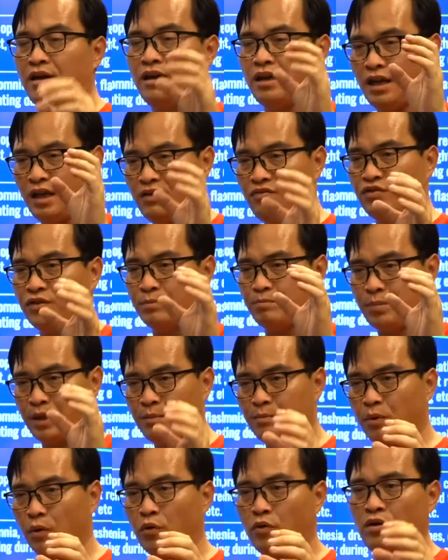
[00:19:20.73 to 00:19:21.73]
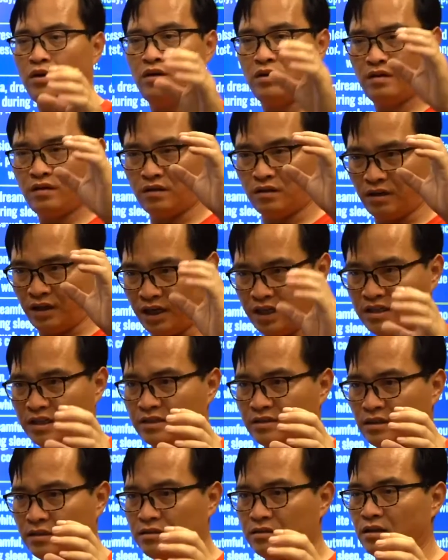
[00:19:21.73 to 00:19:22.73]
if the
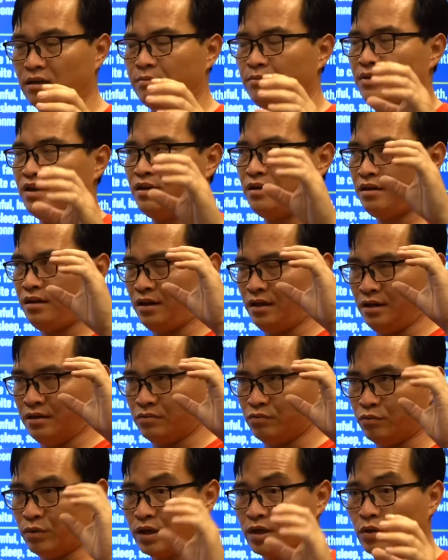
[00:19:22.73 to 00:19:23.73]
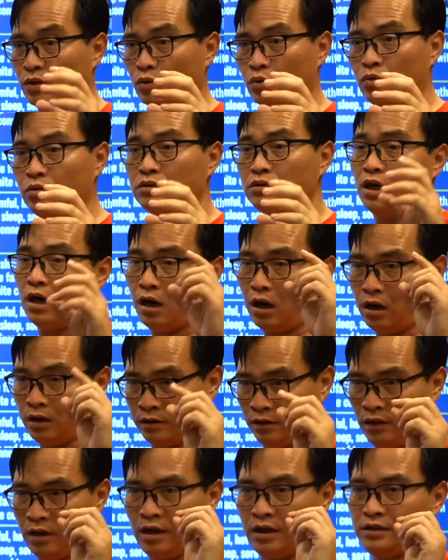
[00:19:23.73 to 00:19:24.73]
HS system is working good or
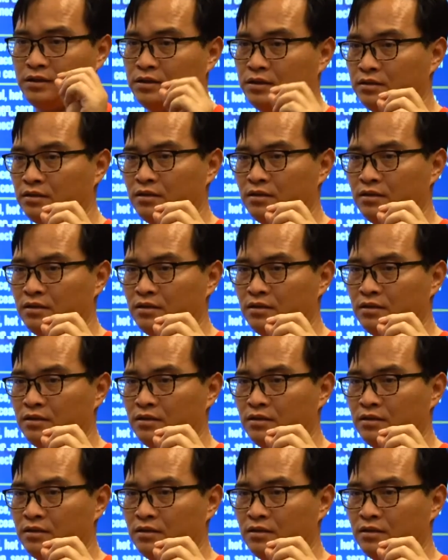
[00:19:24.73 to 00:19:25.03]
not.